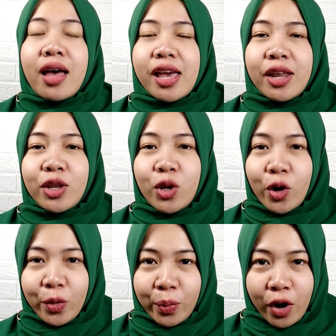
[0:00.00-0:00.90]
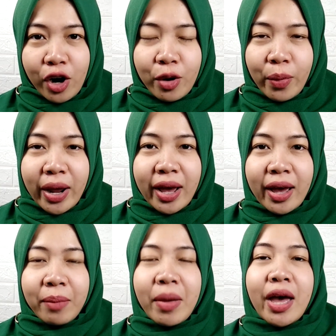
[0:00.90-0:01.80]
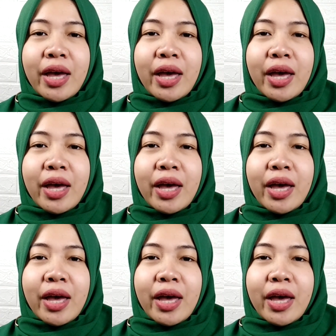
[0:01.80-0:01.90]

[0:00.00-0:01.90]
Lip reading: in your program.